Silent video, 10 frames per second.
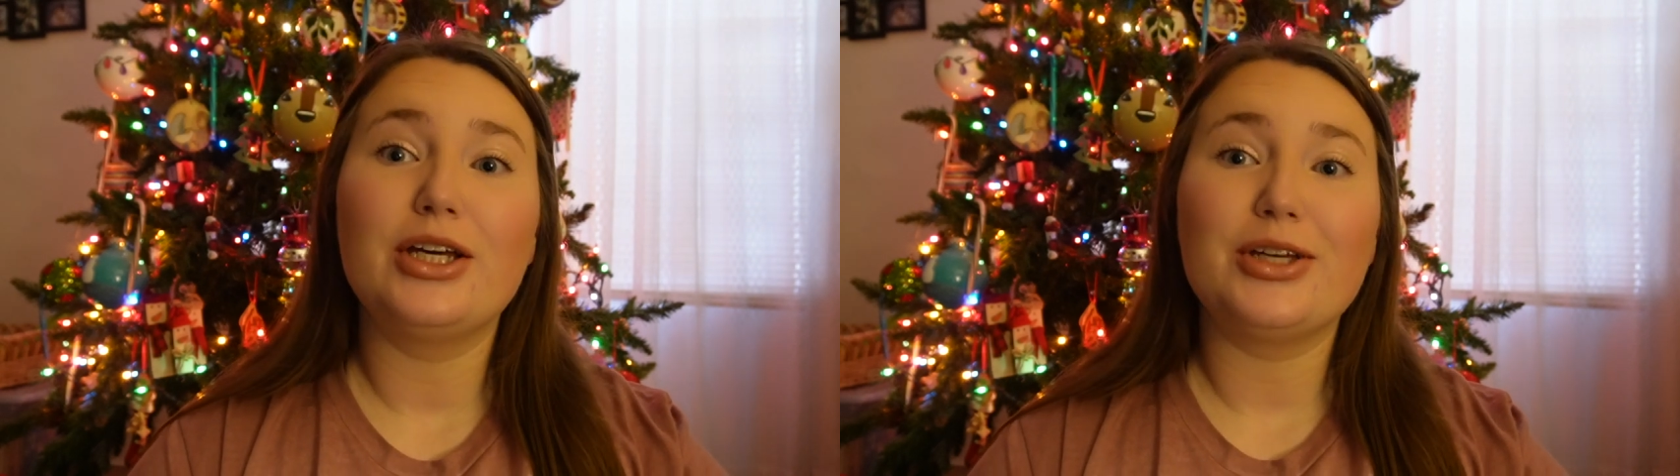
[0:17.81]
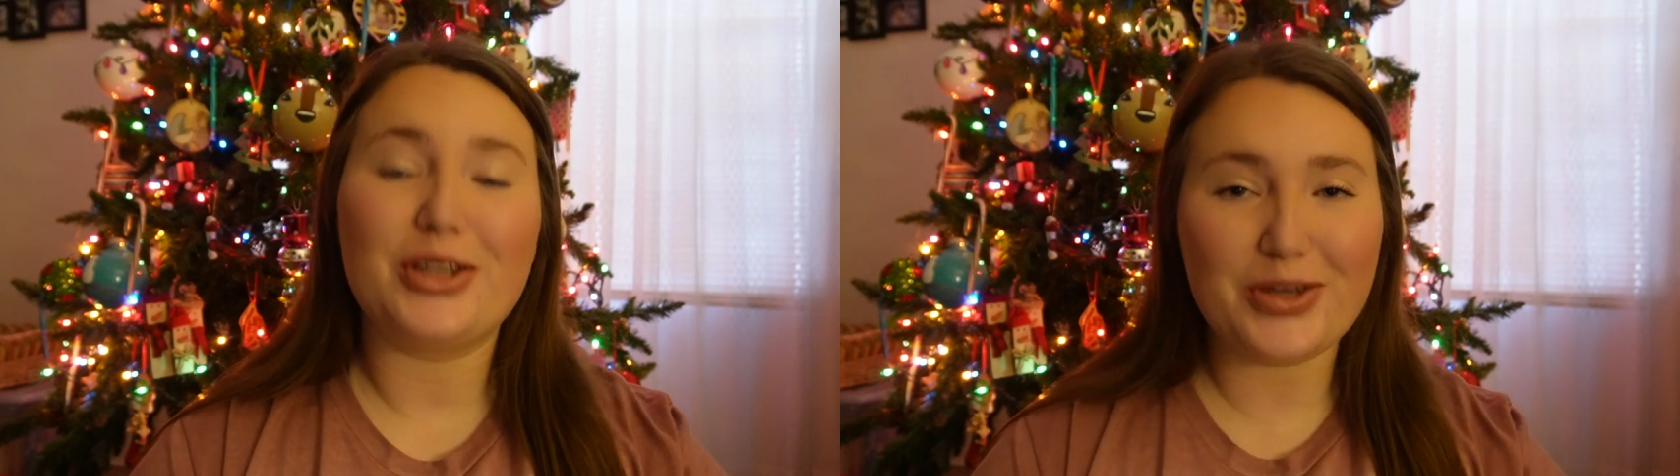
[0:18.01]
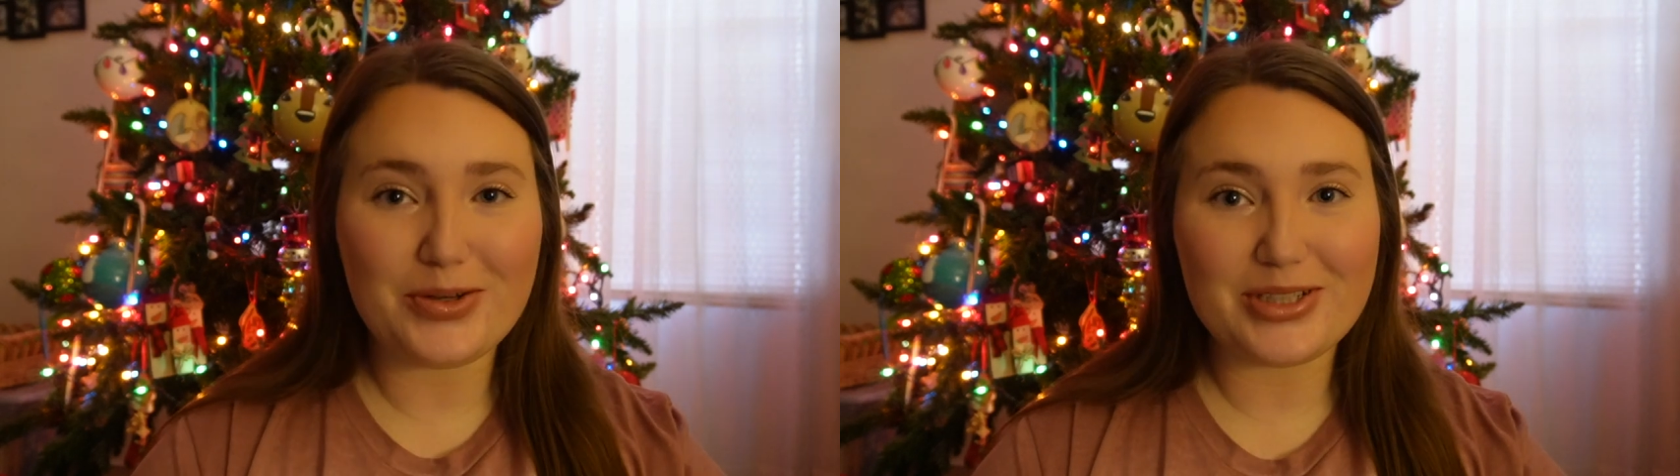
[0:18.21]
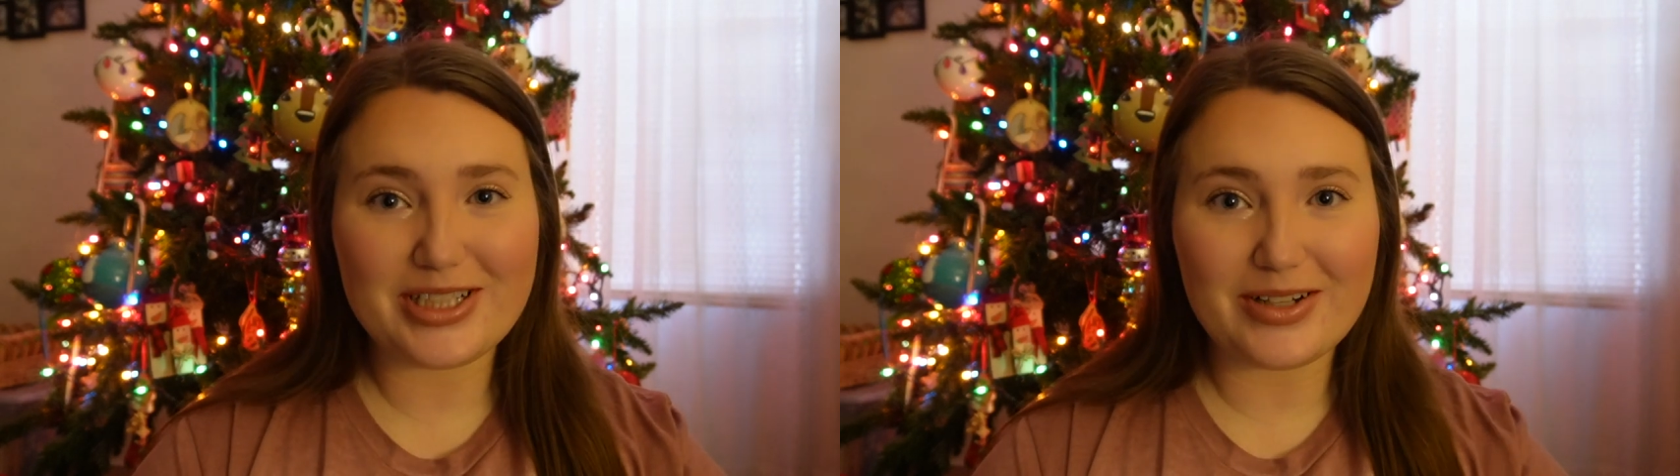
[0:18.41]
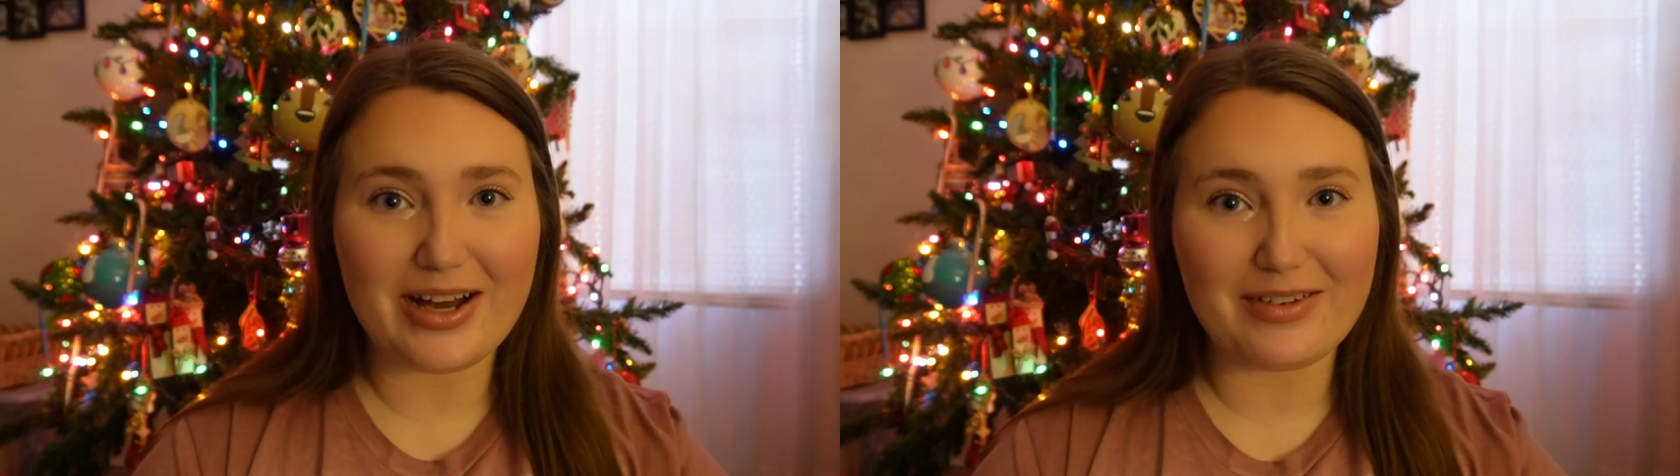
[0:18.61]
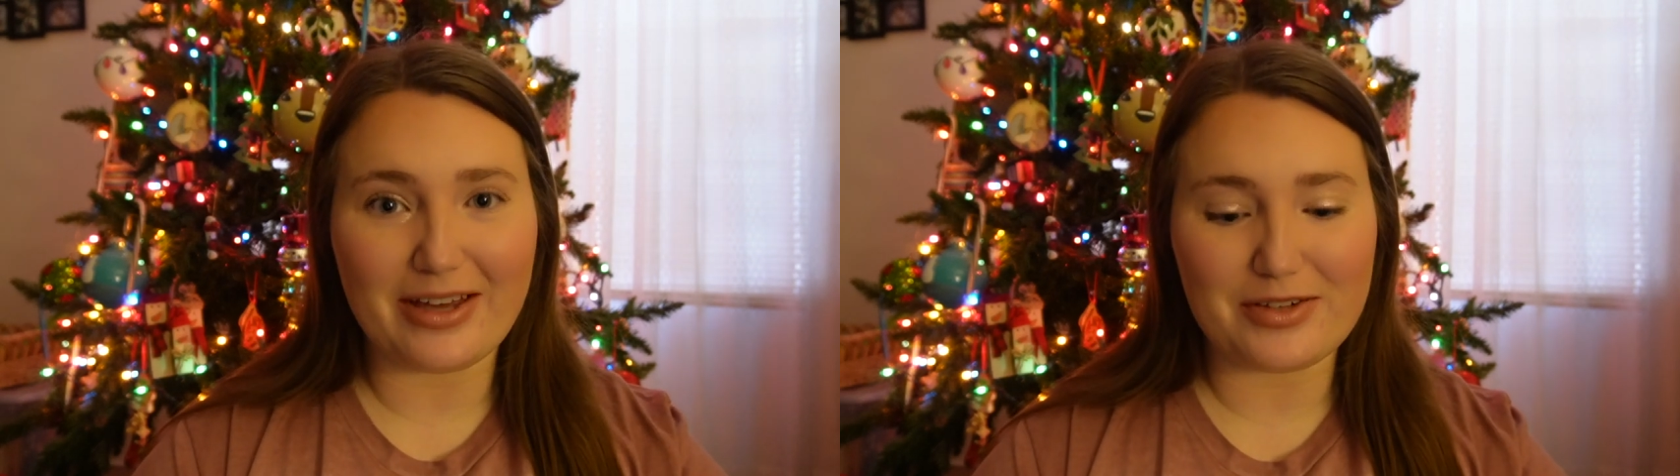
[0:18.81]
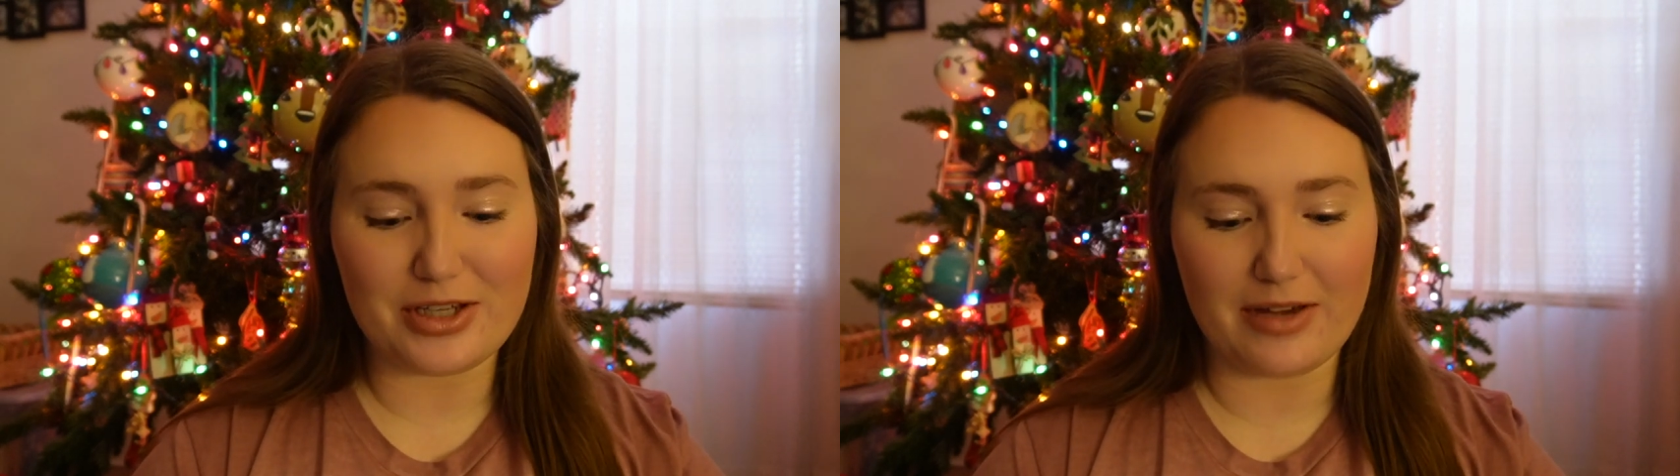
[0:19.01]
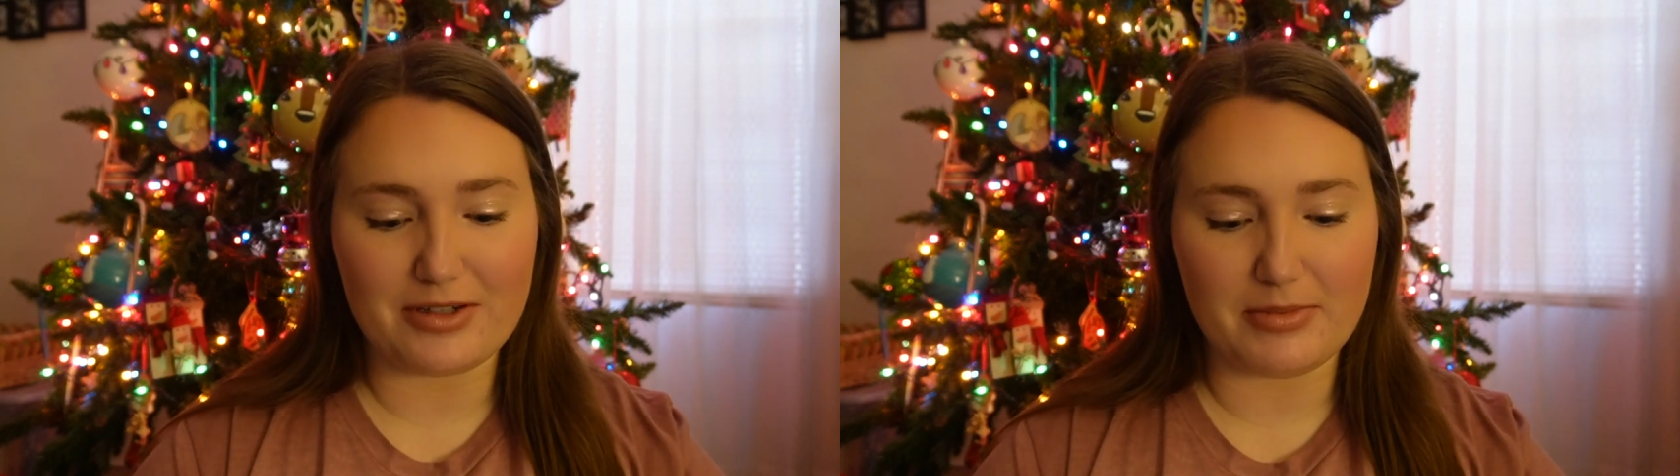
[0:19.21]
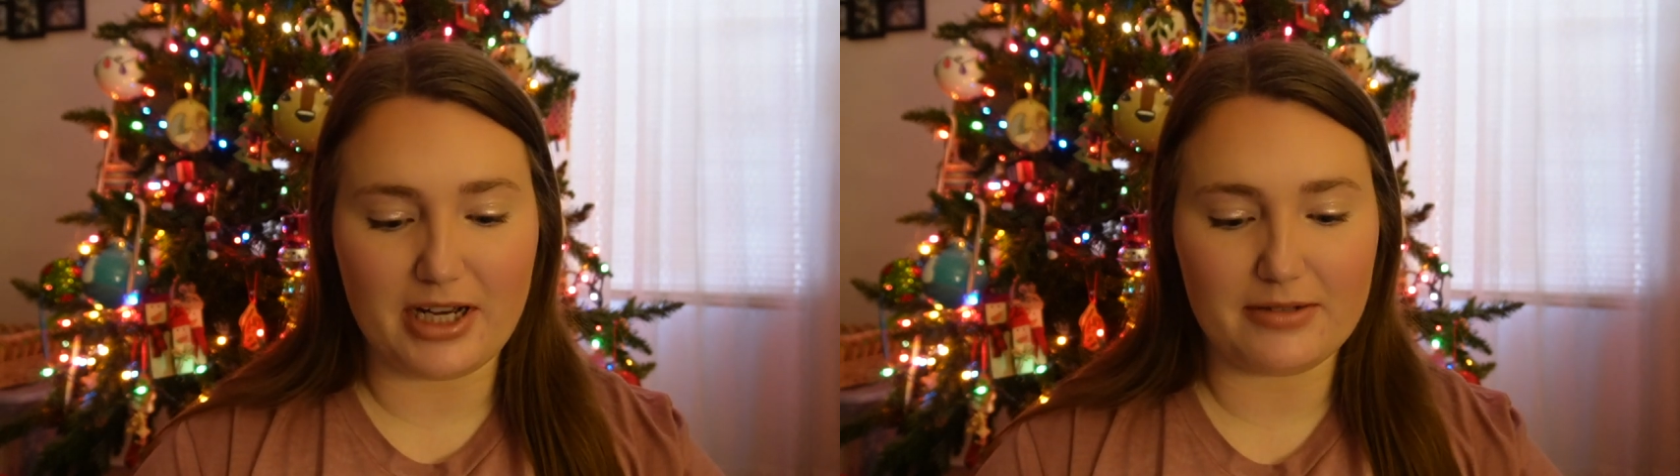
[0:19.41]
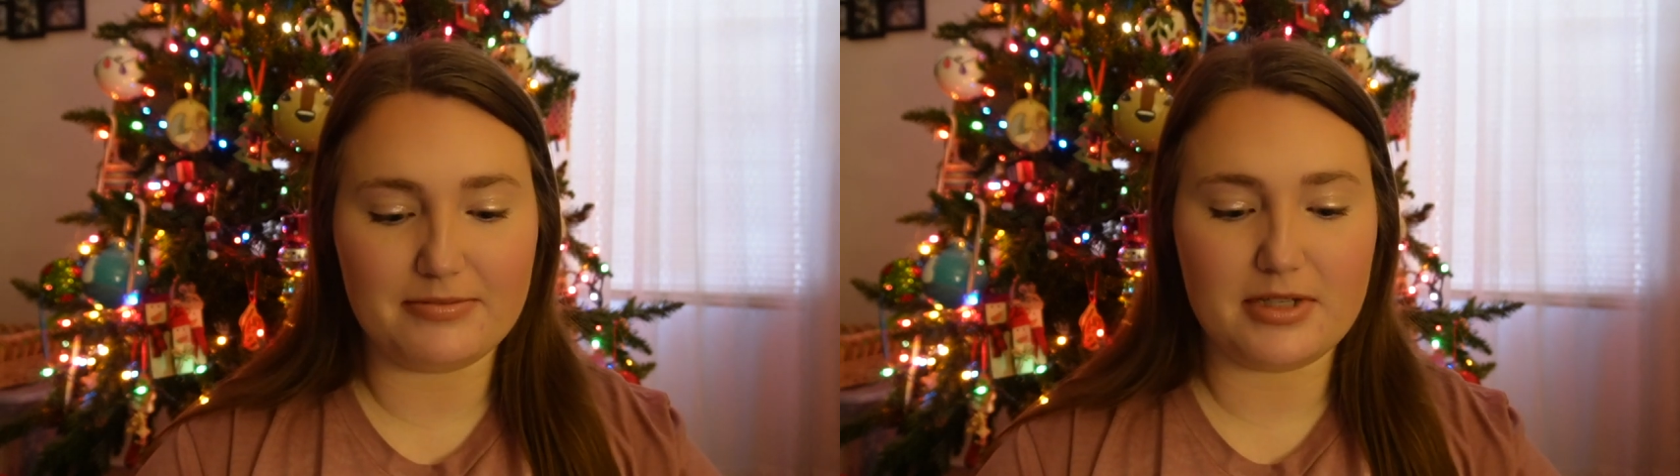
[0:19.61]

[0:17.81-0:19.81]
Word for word: you still have gifts you have to buy.